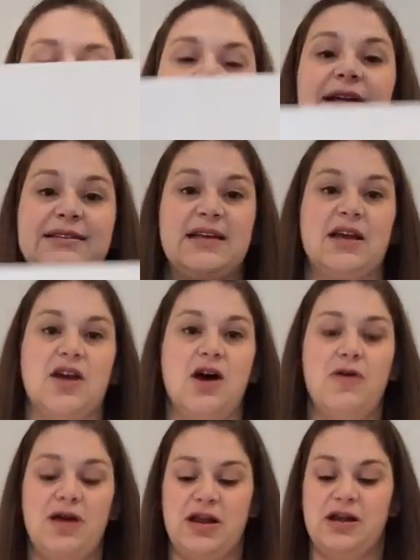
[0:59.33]
Let's get
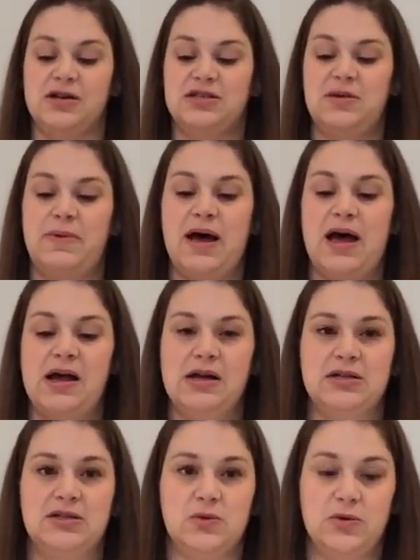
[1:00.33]
going. Here's the box.
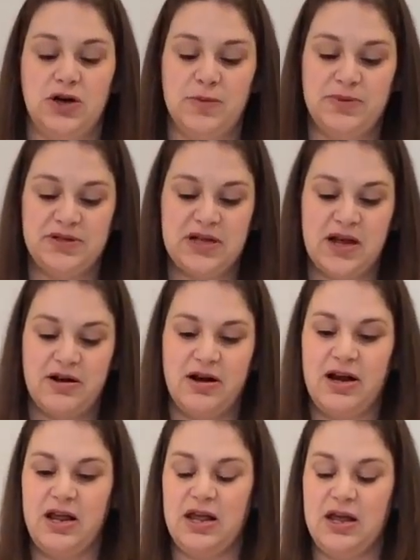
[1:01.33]
Whoops, I
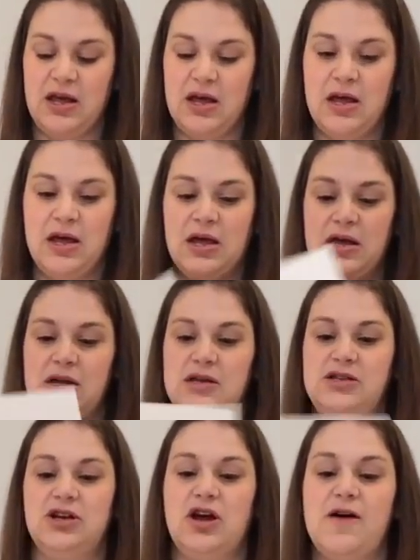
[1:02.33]
already
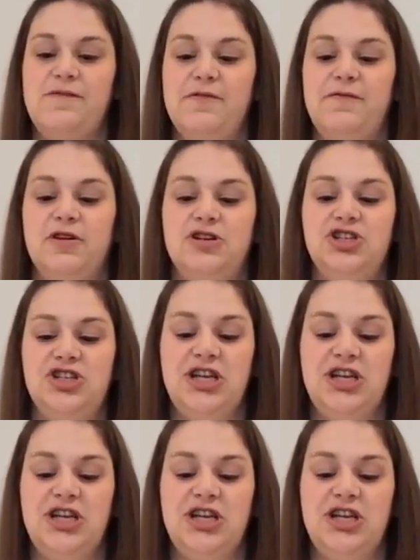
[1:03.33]
took off the first